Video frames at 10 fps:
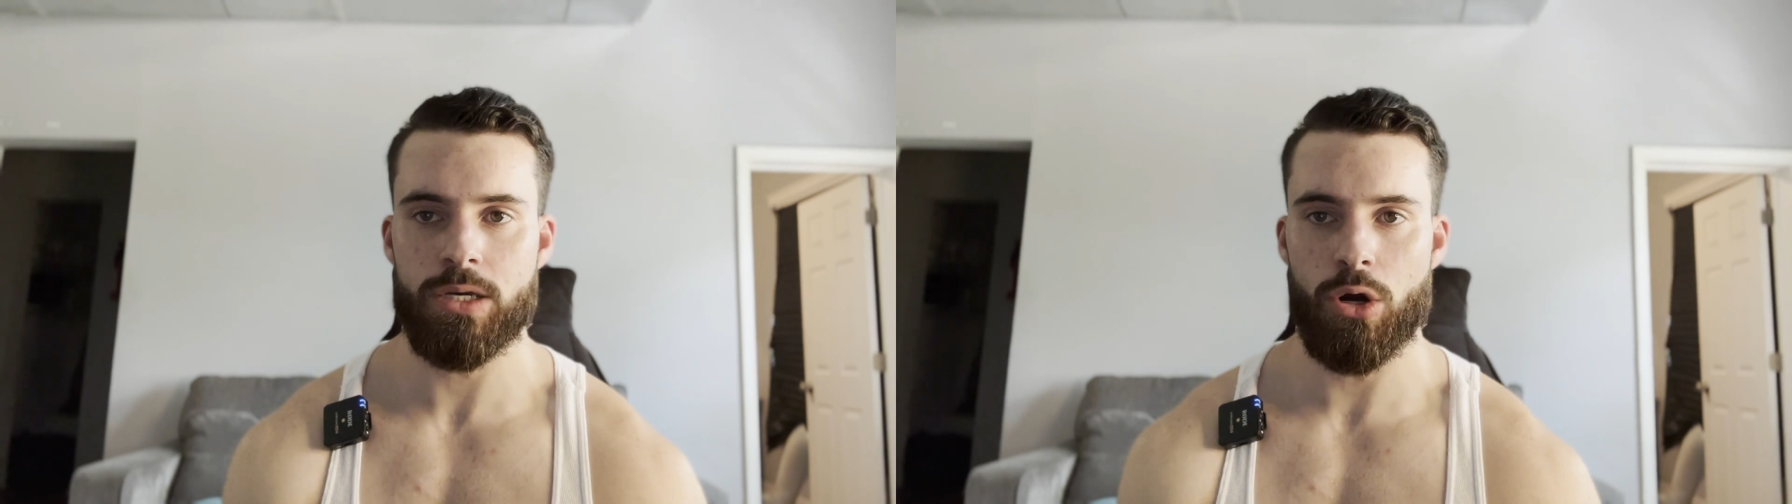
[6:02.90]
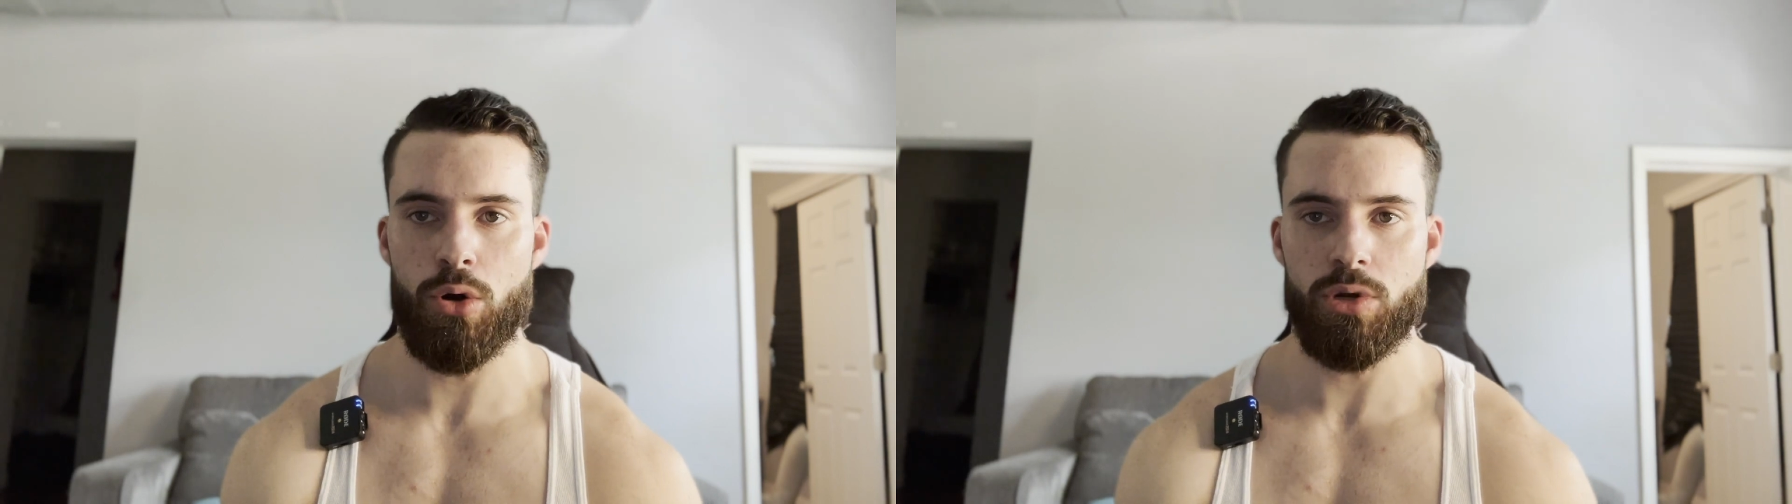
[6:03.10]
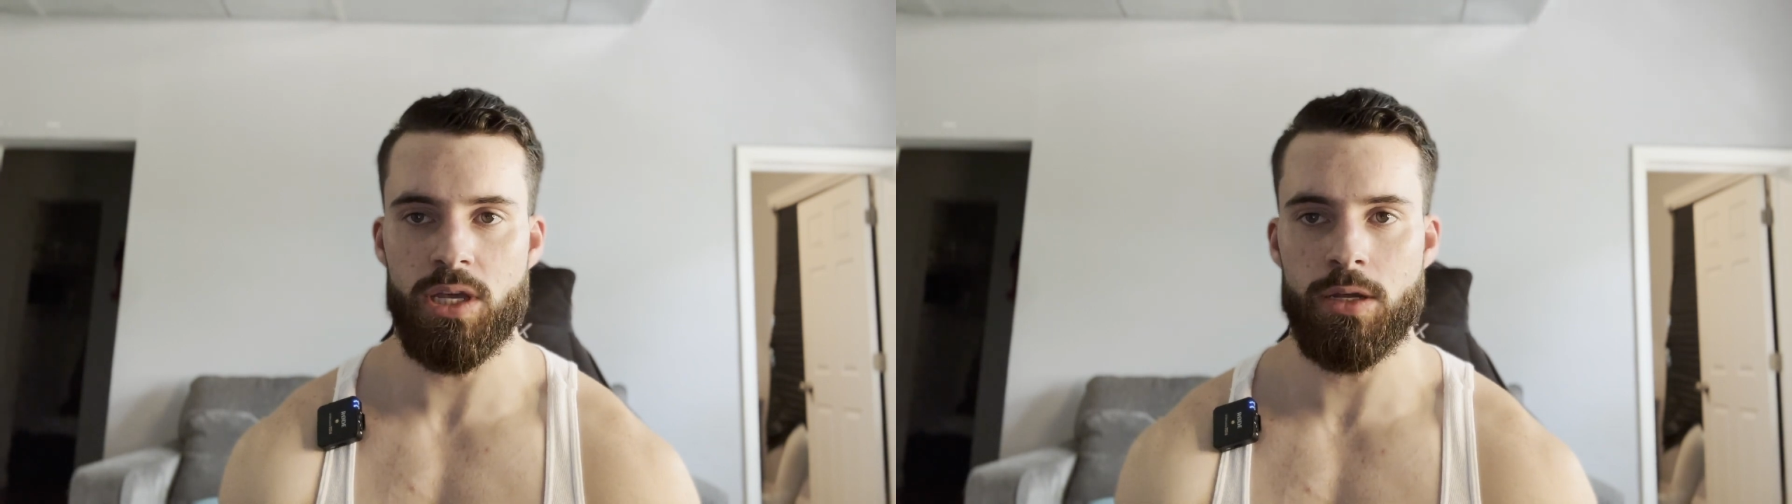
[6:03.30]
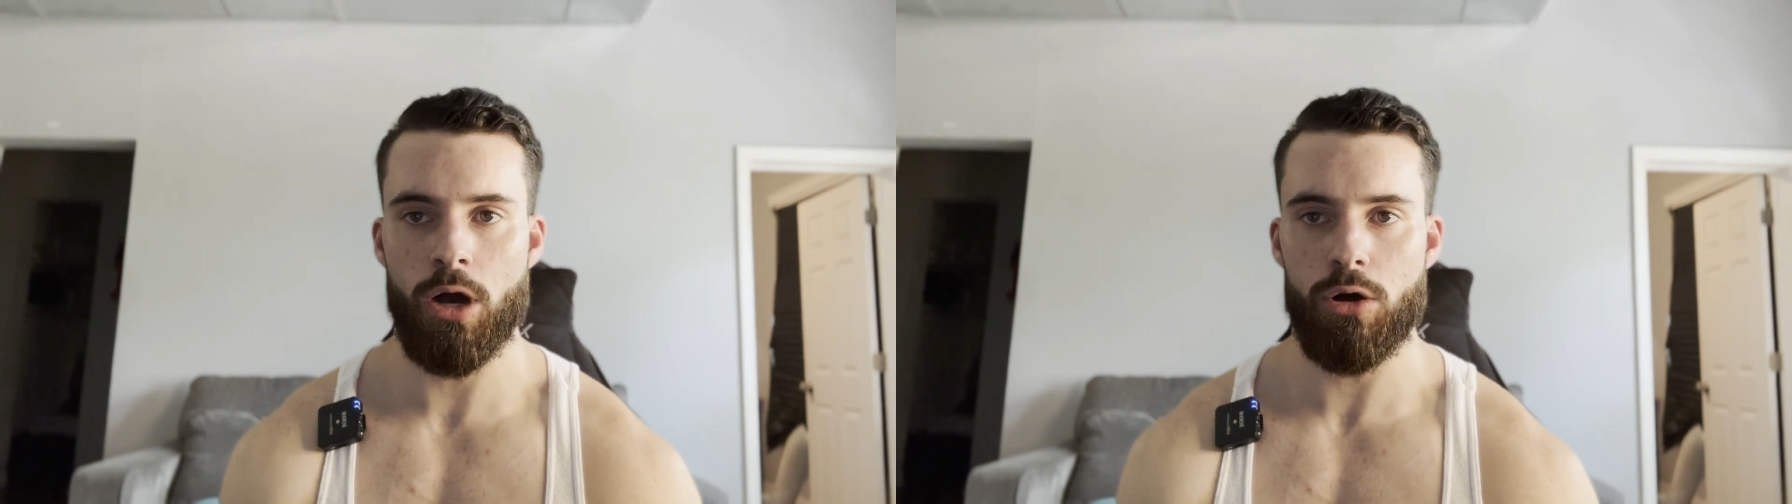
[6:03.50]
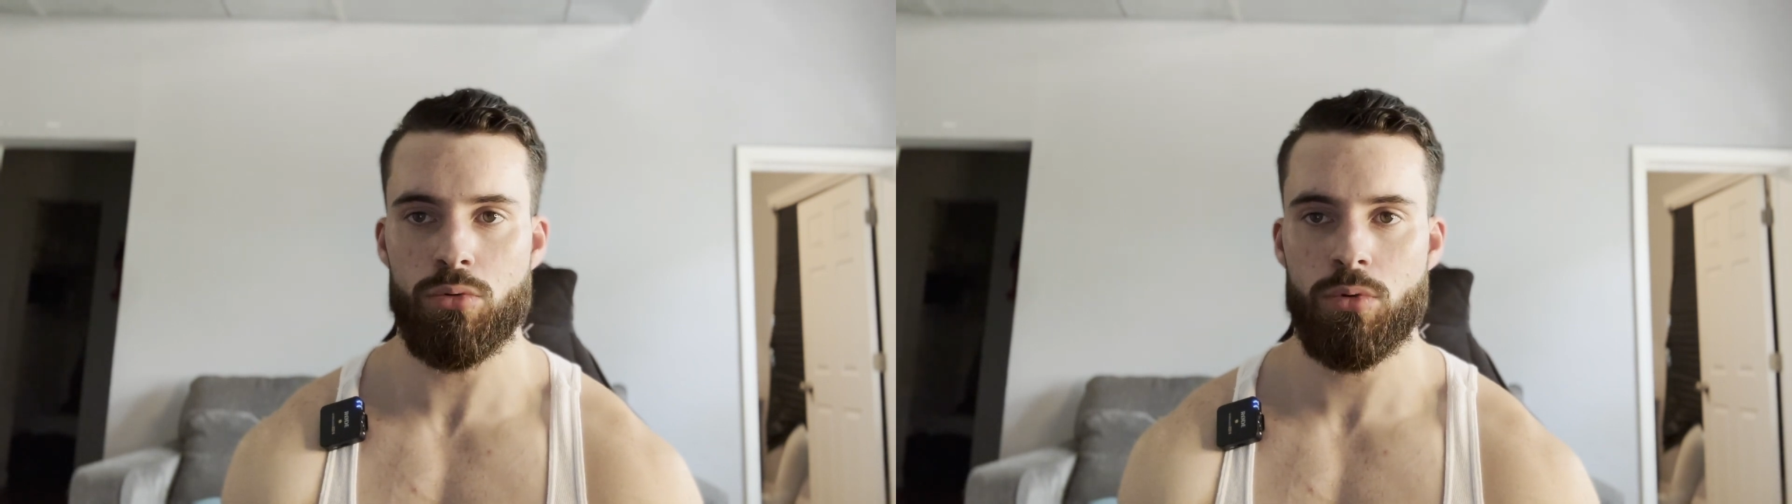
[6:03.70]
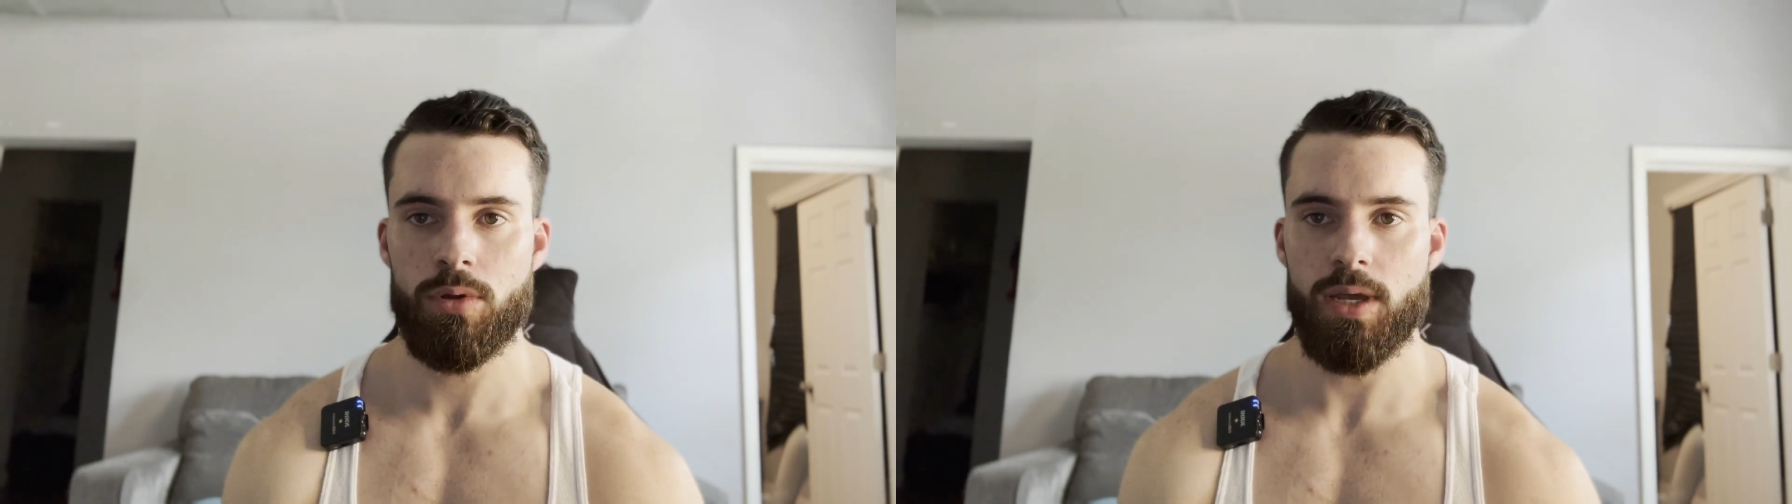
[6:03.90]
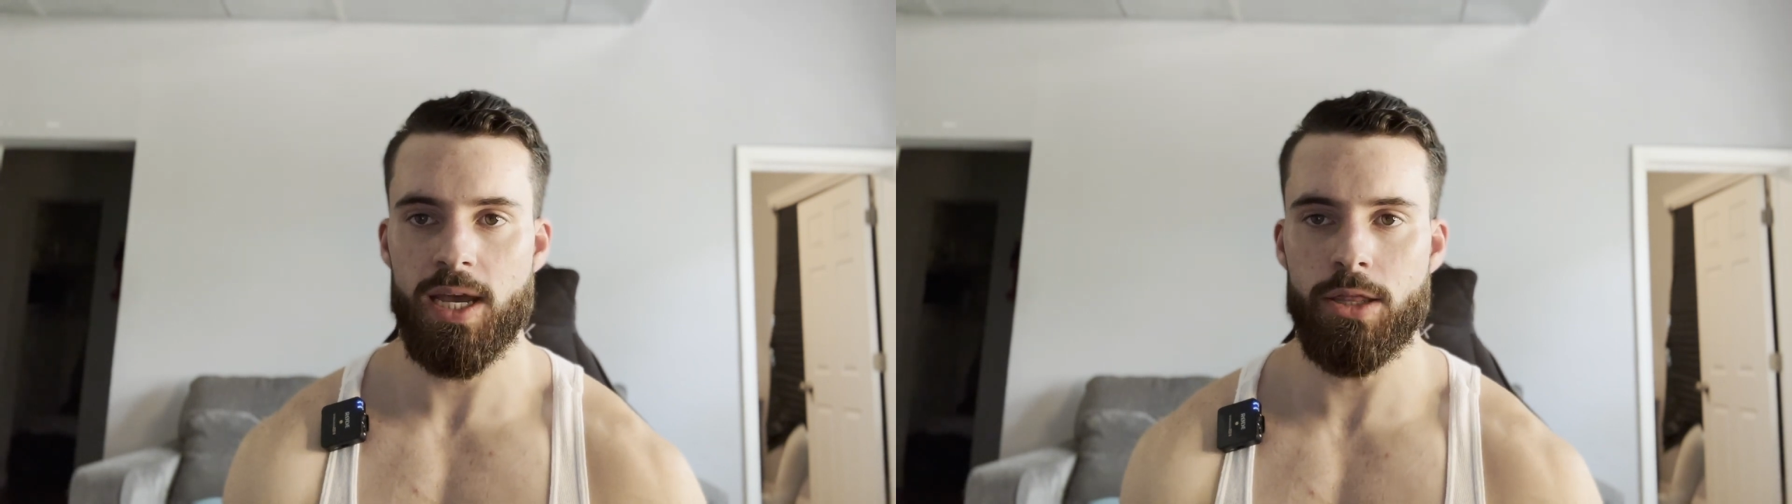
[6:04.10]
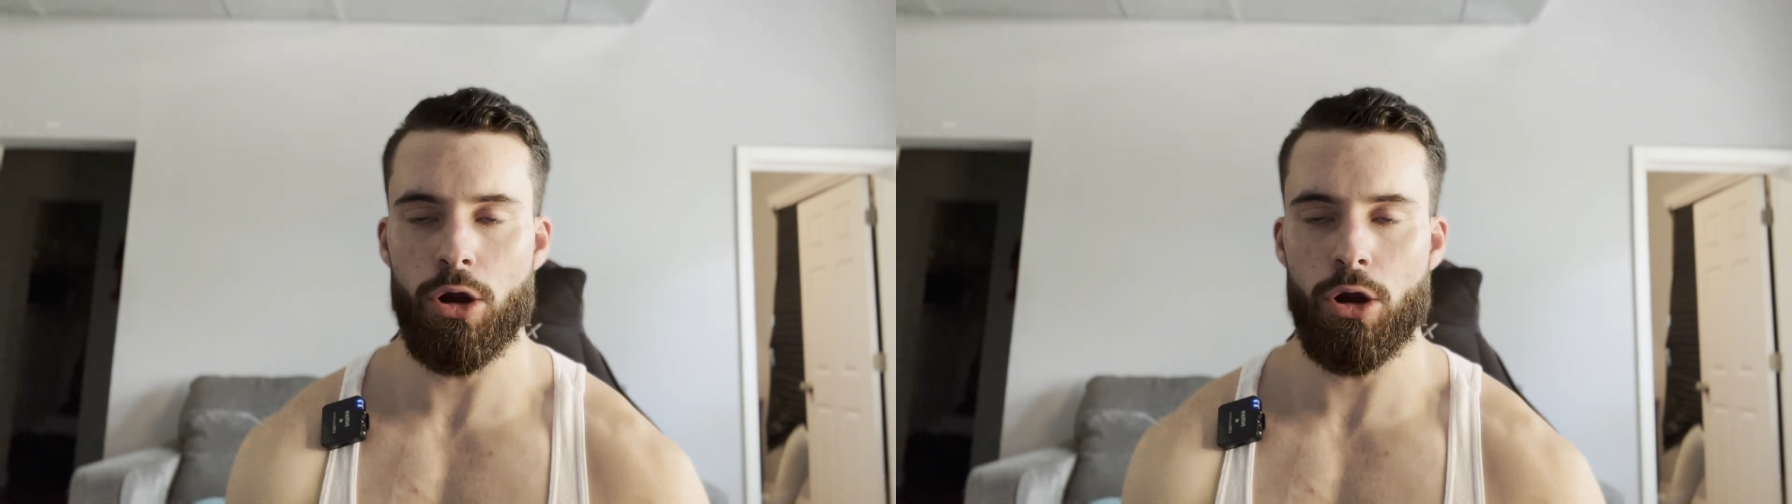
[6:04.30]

their own ego and